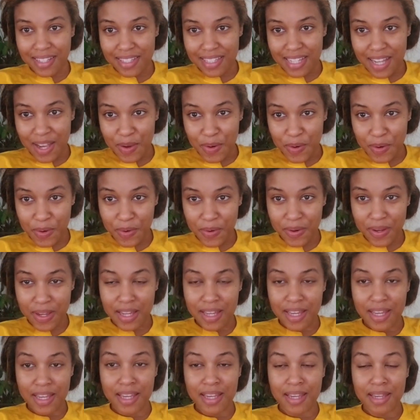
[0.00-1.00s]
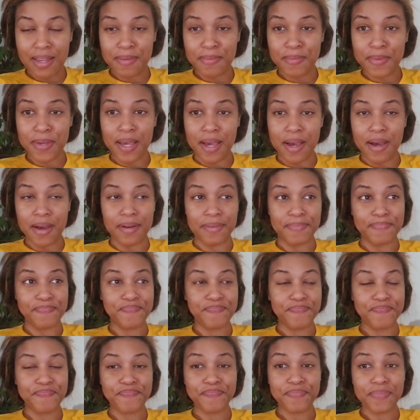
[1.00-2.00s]
The sour cream, yeah.
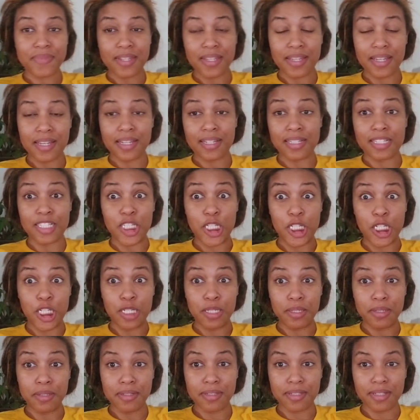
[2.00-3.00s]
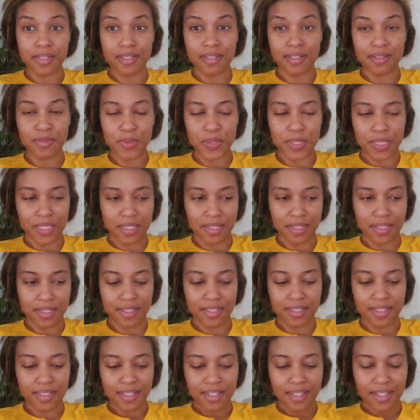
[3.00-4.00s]
And cheese, and it was
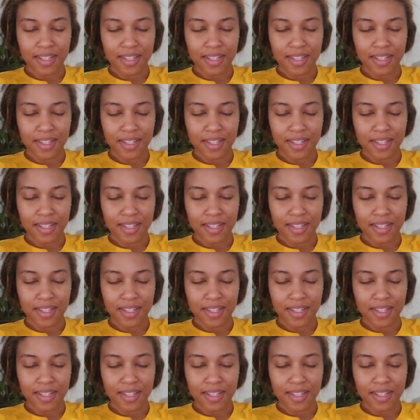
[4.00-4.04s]
good.